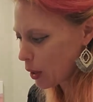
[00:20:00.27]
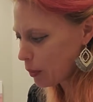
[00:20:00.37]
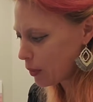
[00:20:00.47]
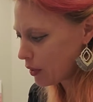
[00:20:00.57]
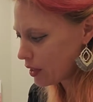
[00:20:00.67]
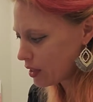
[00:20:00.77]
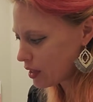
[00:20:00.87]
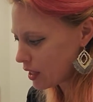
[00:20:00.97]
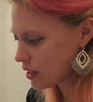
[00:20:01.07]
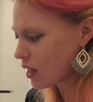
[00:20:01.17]
purple
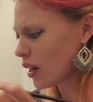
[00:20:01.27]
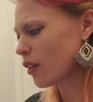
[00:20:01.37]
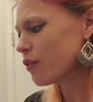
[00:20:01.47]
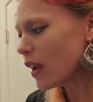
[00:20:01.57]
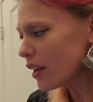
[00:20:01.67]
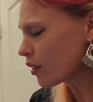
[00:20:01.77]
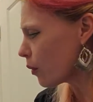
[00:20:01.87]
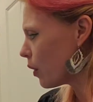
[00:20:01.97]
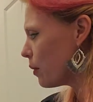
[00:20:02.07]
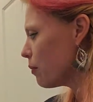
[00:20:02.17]
it's not our favorite
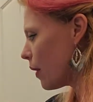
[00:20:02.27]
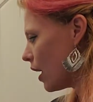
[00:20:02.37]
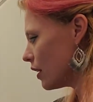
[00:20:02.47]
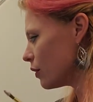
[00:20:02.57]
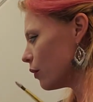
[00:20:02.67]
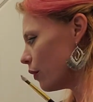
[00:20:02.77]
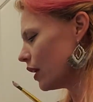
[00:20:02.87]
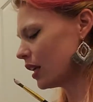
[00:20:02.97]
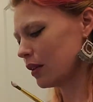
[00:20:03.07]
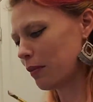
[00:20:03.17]
one, but
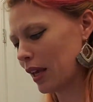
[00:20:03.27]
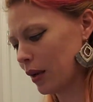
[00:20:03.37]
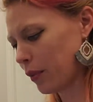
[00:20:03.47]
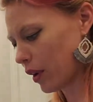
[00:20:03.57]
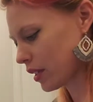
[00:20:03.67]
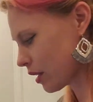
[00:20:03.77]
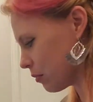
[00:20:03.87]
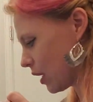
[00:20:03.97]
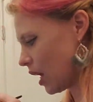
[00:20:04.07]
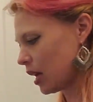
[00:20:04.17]
we can make it work
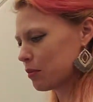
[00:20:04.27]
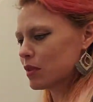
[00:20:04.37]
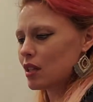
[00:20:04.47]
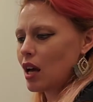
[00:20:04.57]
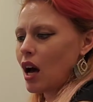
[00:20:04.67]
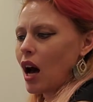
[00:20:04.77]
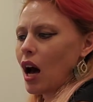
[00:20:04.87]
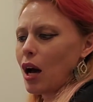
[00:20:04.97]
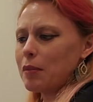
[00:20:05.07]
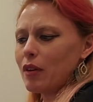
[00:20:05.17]
sometimes.
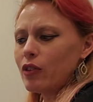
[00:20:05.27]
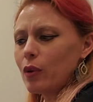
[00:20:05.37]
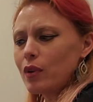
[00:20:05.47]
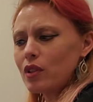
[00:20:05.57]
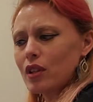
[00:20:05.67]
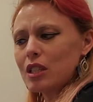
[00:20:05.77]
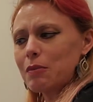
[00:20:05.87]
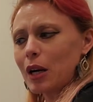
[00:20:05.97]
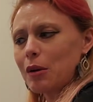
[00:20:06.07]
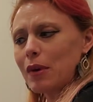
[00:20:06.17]
If you want to
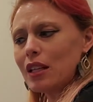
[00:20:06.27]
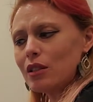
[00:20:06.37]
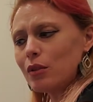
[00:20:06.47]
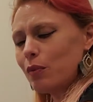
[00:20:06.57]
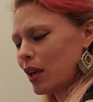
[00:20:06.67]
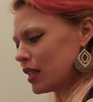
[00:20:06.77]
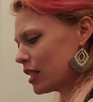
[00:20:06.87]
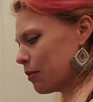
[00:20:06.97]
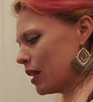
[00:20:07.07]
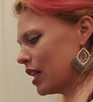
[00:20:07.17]
experiment with
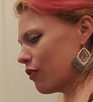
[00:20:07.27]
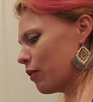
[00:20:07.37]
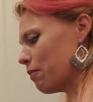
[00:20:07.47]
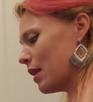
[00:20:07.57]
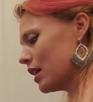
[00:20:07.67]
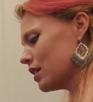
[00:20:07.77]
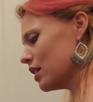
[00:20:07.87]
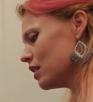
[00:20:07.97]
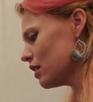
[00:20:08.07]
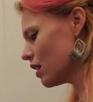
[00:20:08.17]
some of the different
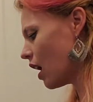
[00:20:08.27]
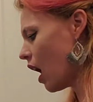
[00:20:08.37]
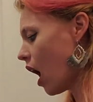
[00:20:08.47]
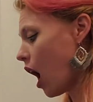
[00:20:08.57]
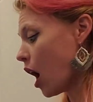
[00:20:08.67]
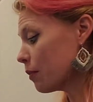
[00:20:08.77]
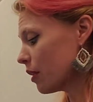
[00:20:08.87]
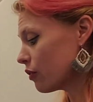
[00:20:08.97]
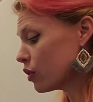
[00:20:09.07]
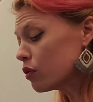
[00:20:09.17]
mixes,
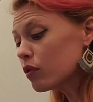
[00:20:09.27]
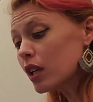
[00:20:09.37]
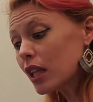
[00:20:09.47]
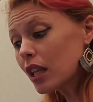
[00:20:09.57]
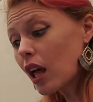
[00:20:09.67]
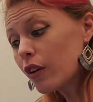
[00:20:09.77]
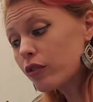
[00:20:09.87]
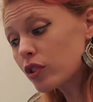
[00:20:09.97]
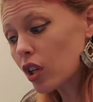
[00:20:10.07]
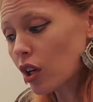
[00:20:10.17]
if you really
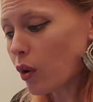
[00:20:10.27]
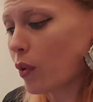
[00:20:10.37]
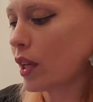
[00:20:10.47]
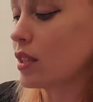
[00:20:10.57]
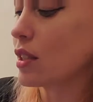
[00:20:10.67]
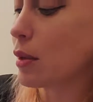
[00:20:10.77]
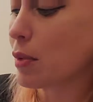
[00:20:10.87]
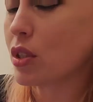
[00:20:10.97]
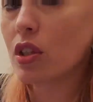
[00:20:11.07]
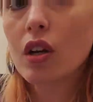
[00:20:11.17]
love turquoise, let
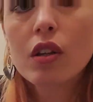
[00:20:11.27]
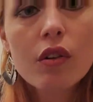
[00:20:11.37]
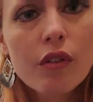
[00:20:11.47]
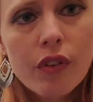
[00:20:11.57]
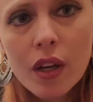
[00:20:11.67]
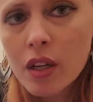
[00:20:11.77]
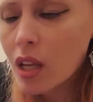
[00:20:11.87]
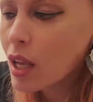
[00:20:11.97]
me show you a fun